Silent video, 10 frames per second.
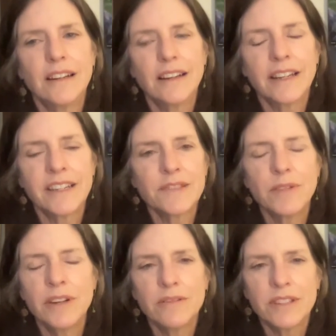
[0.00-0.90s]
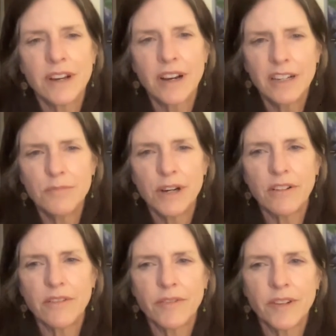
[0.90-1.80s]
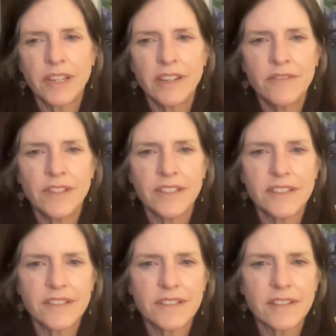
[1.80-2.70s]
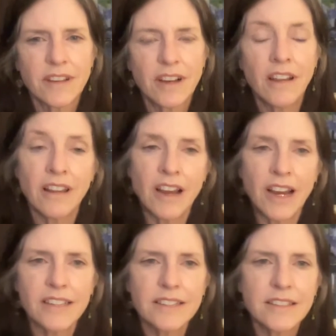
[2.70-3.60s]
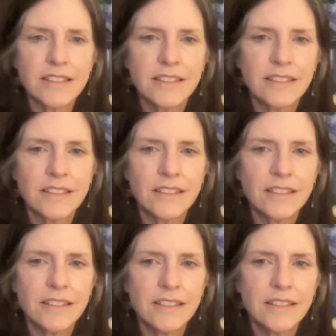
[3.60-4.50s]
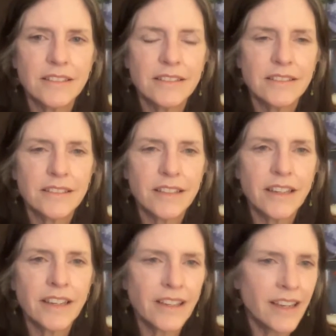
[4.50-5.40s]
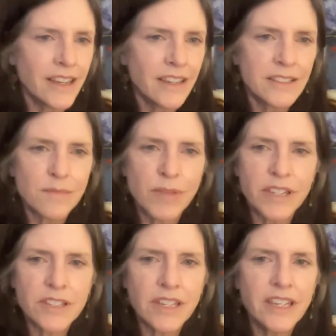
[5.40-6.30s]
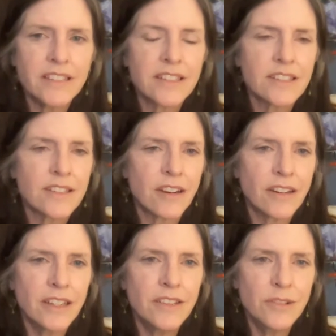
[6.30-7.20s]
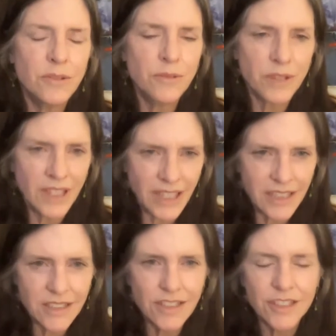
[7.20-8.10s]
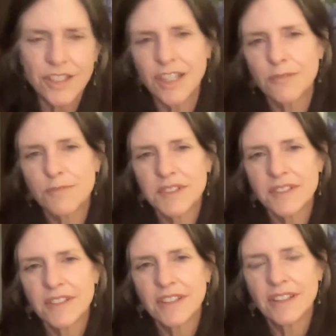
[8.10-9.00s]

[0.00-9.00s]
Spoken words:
I guess we don't talk about forgiveness a lot. Again, especially in starting new relationships,